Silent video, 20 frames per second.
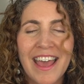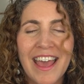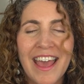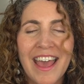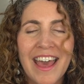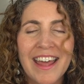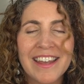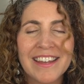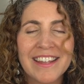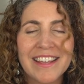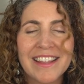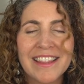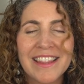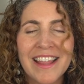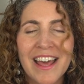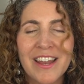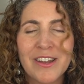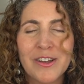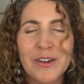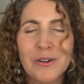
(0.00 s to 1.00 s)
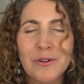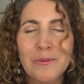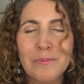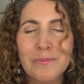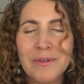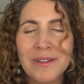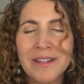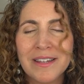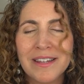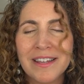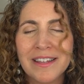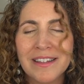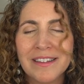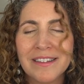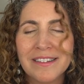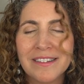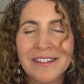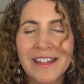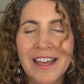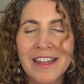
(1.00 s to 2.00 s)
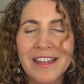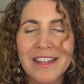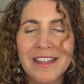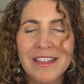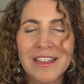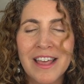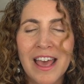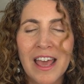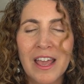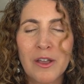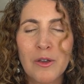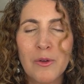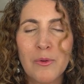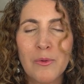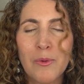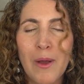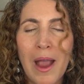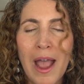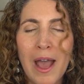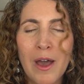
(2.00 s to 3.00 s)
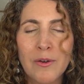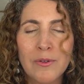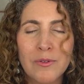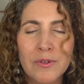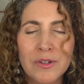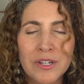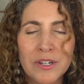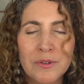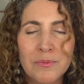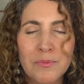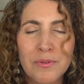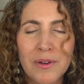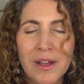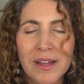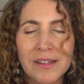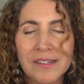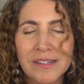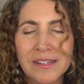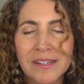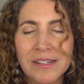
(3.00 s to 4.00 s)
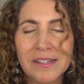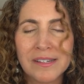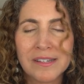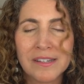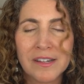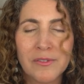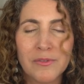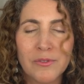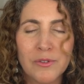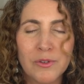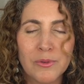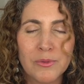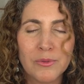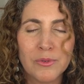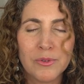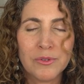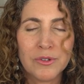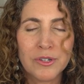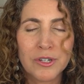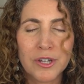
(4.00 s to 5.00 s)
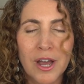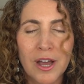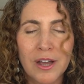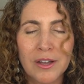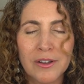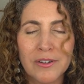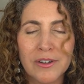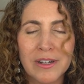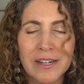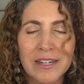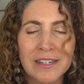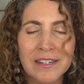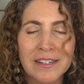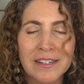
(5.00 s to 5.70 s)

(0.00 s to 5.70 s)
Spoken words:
And in that openness and in that grounded presence of your root chakra,